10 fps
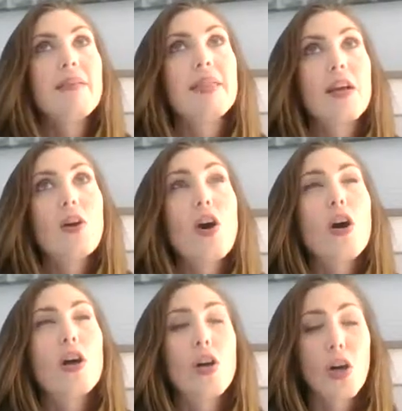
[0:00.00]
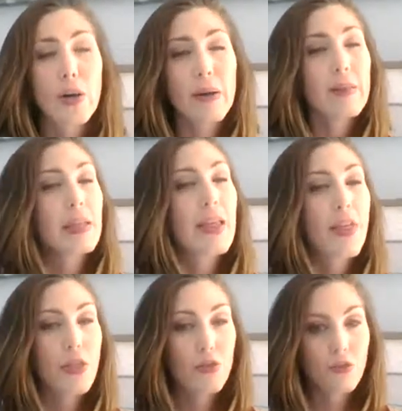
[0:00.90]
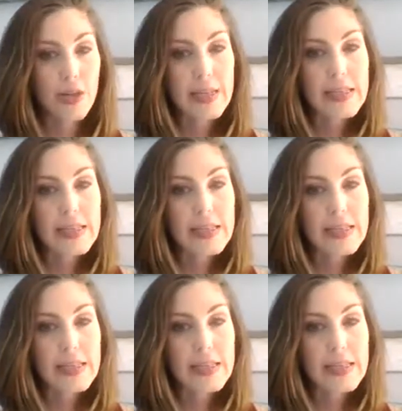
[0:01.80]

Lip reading: There are currently 3